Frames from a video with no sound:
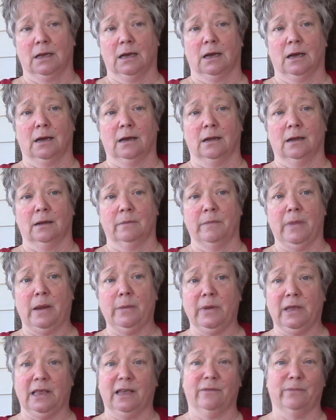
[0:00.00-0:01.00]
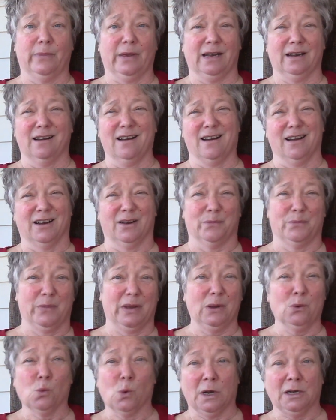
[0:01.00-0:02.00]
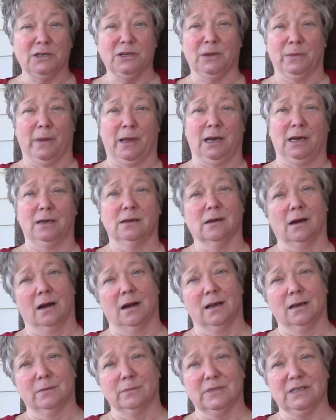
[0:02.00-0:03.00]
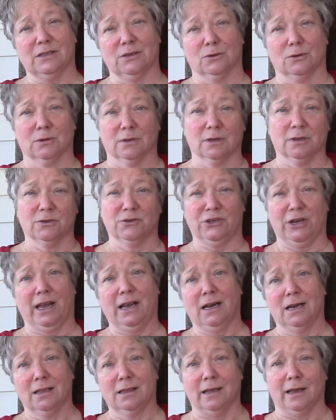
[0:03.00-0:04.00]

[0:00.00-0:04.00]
Maybe they've been kind of bit one too many times. They're a little jaded.